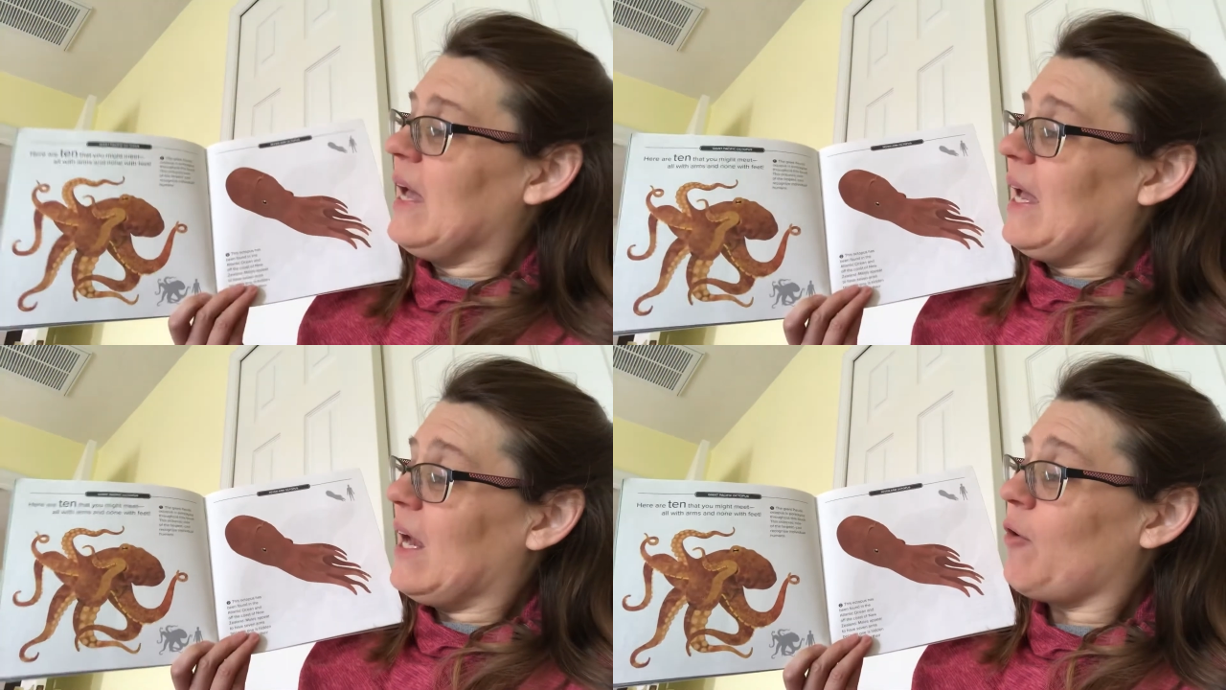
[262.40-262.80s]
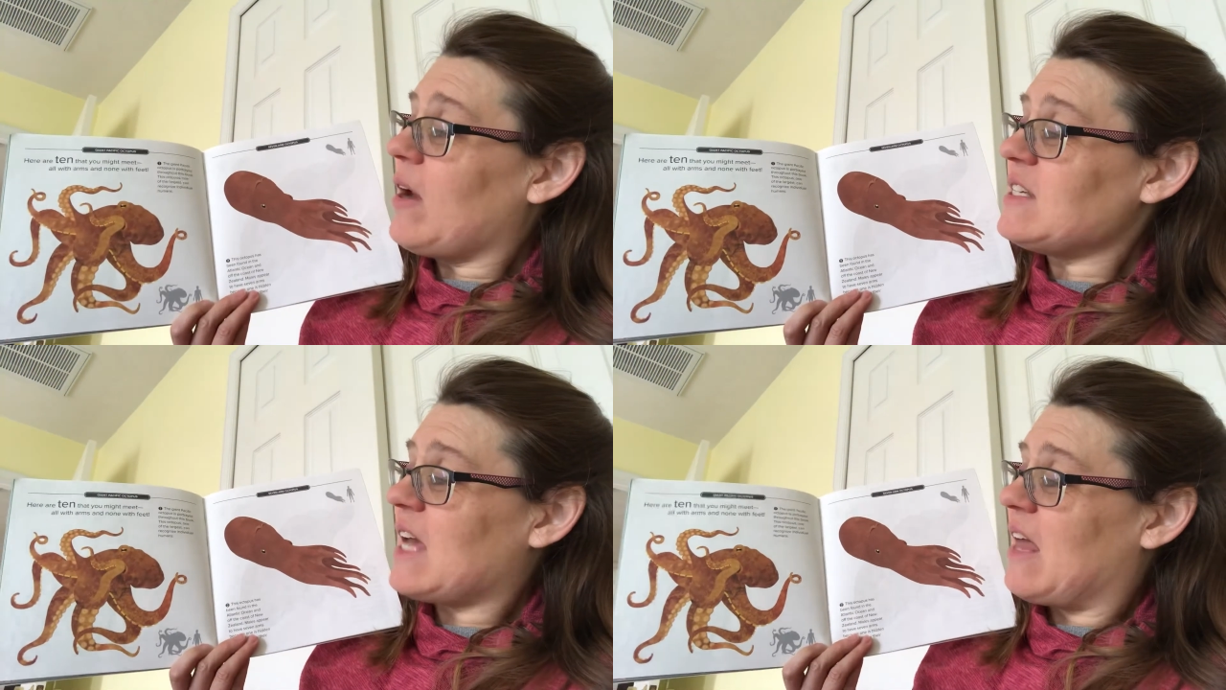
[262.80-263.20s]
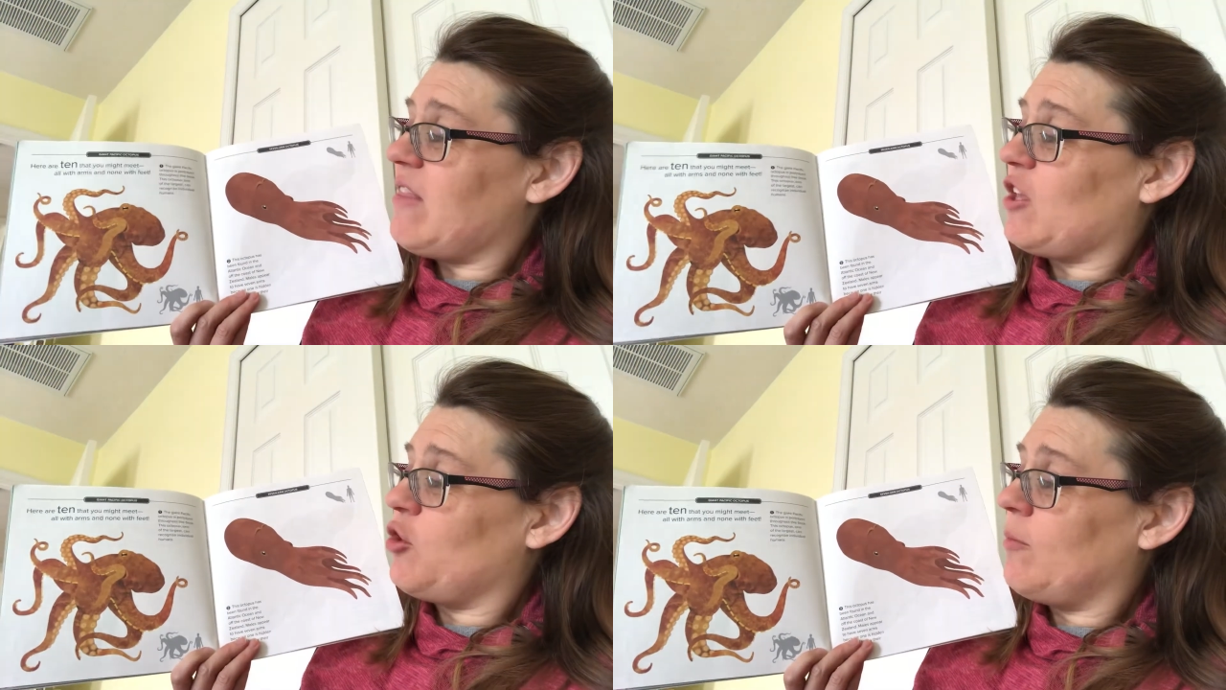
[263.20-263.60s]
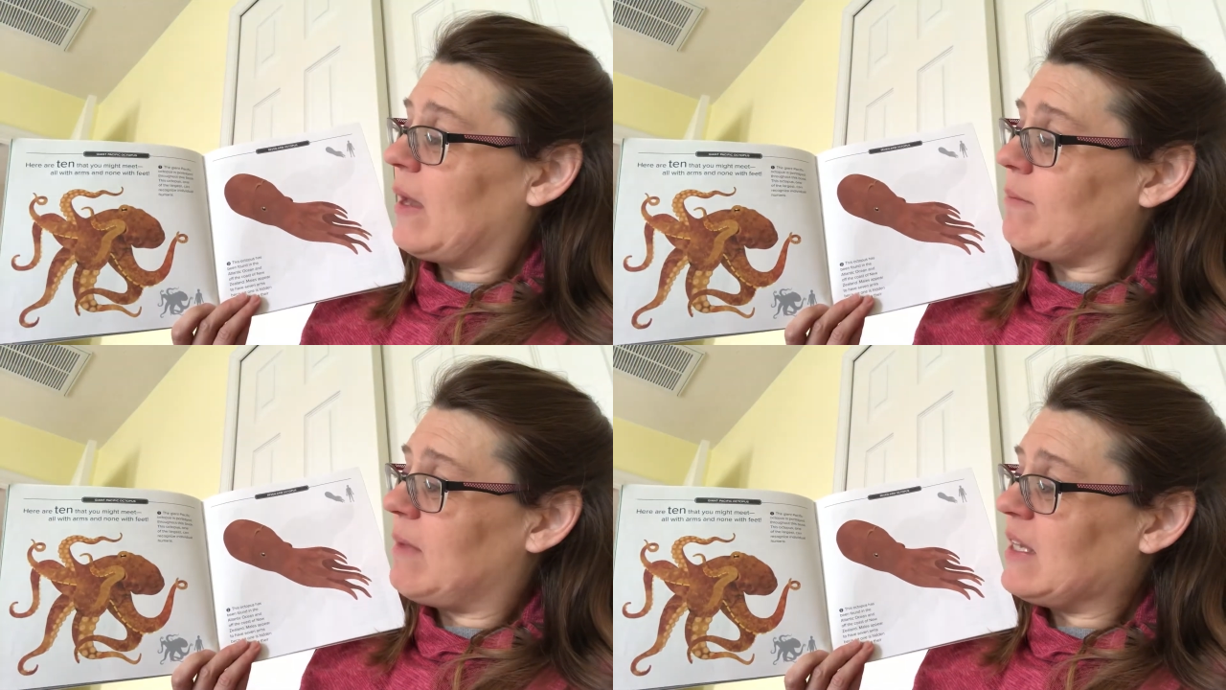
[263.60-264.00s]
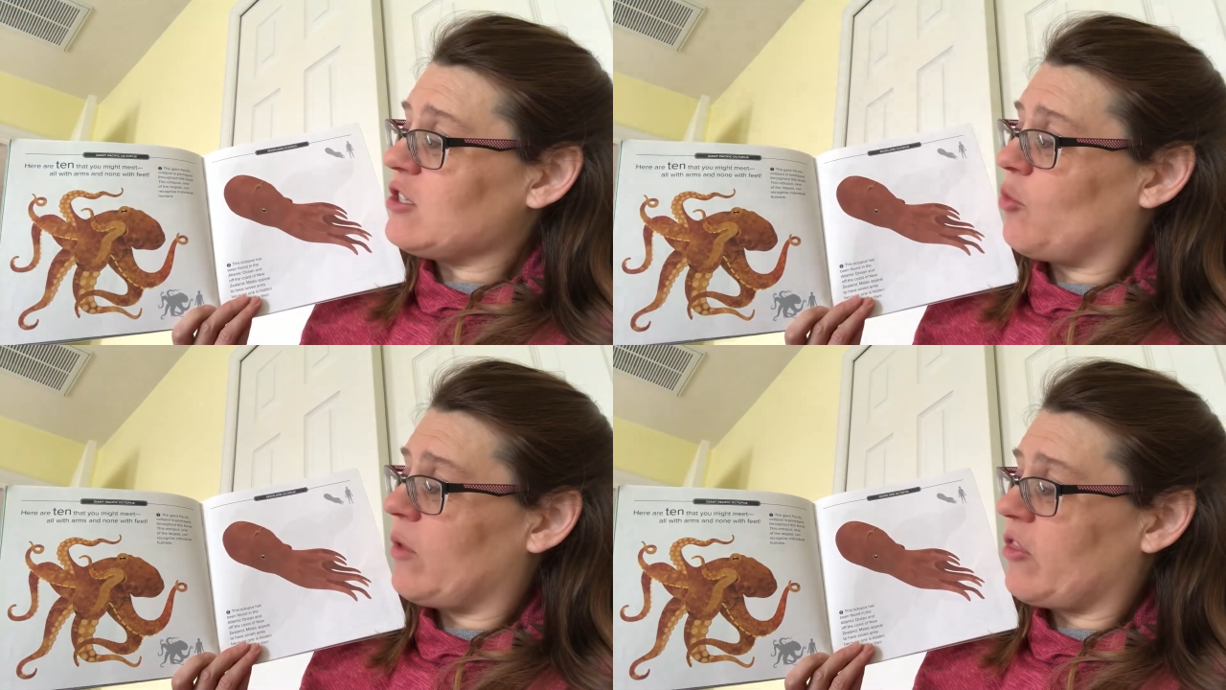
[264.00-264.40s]
Here are 10 that you might meet
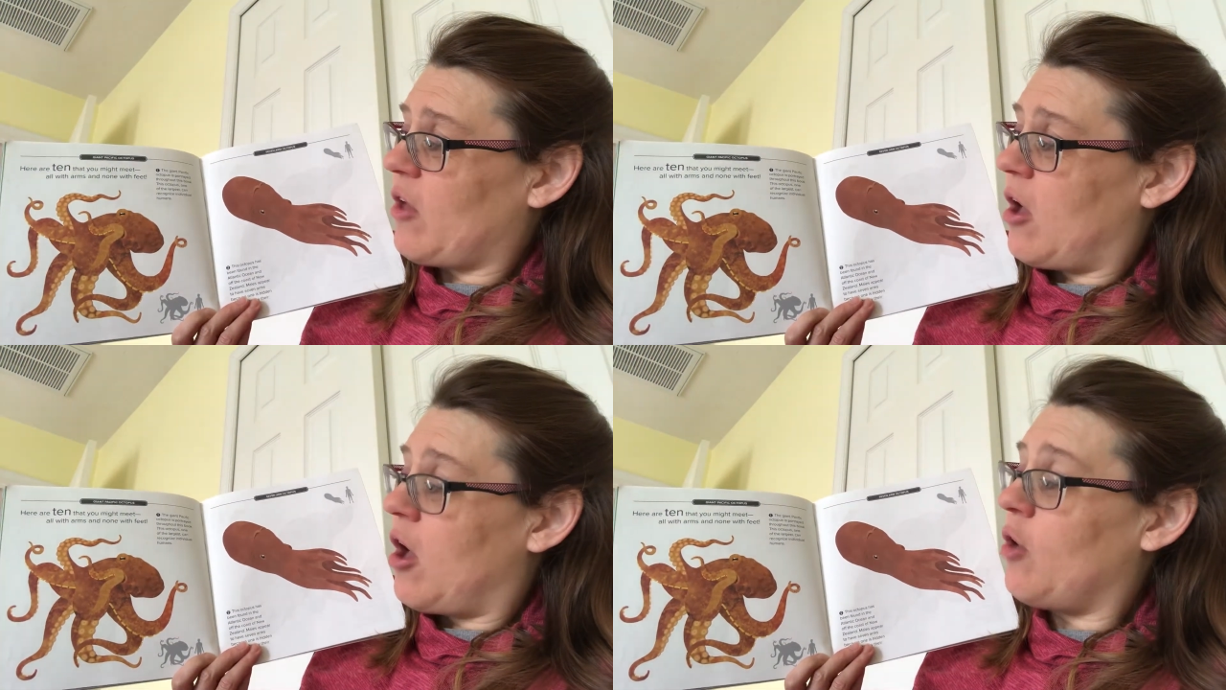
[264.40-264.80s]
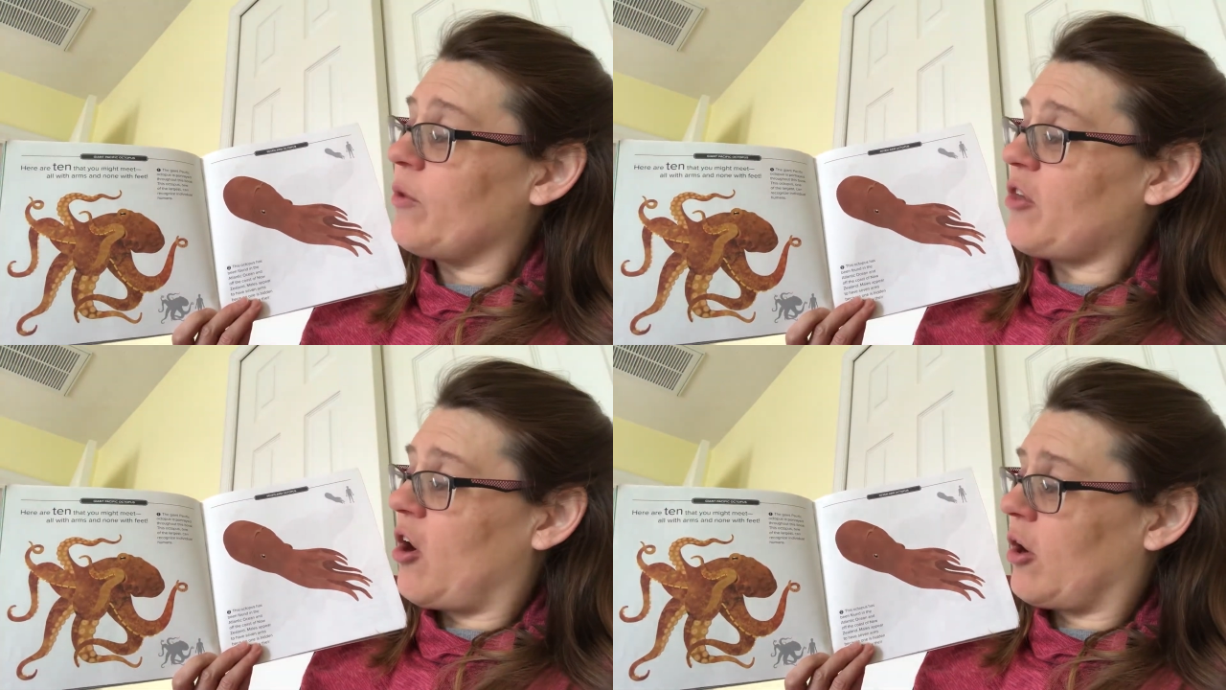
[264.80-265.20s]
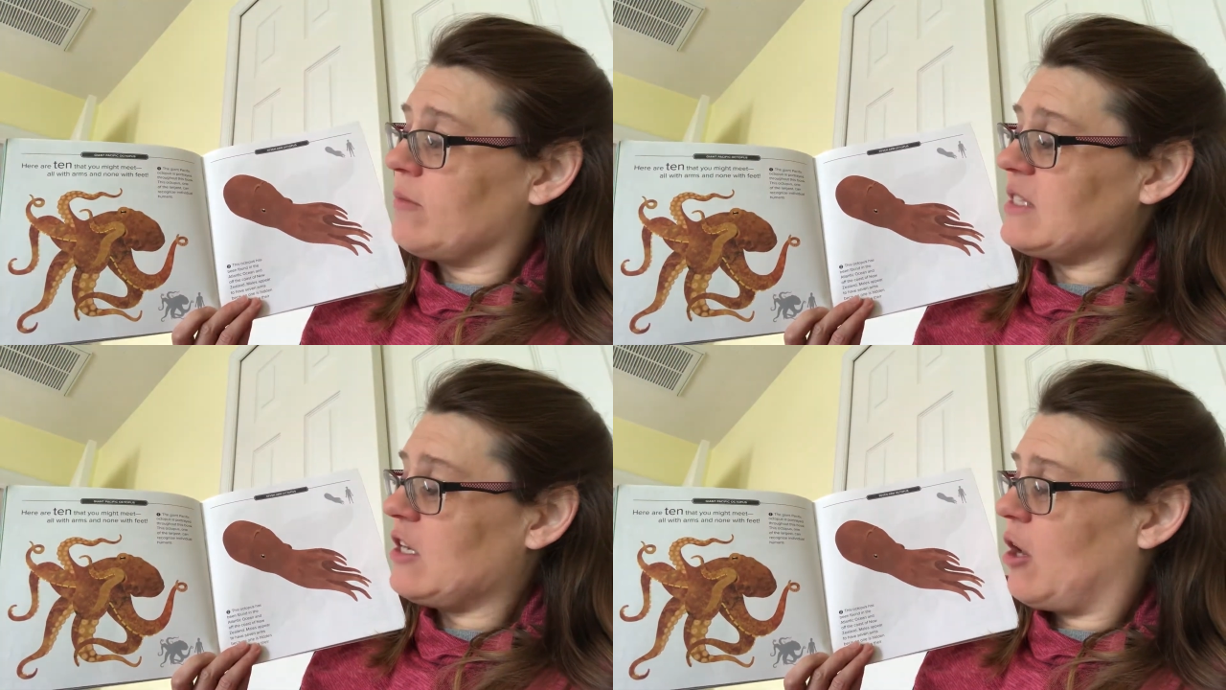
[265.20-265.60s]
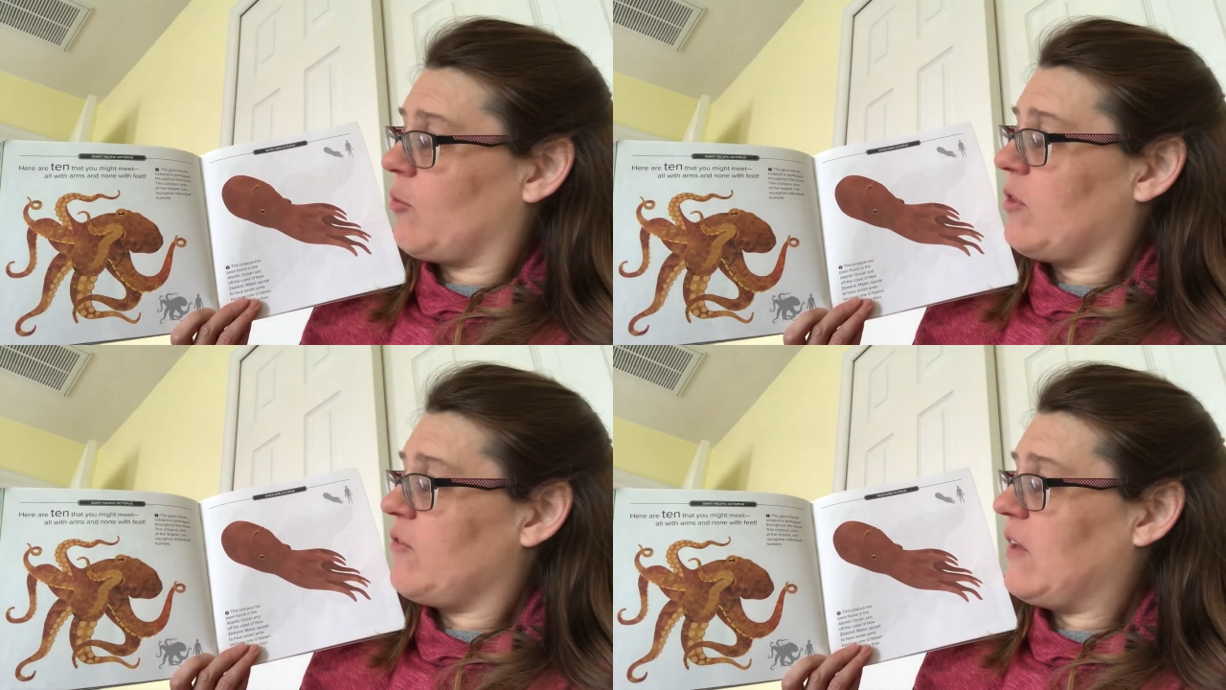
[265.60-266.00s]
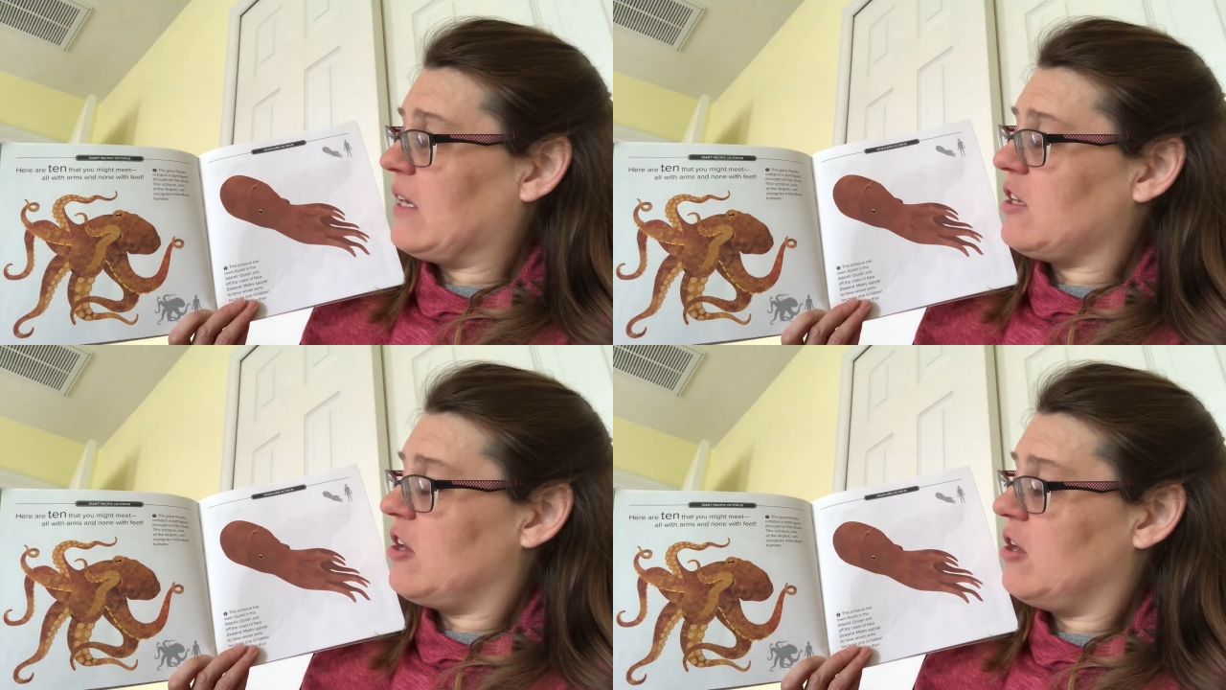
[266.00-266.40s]
with, all with arms and none with feet.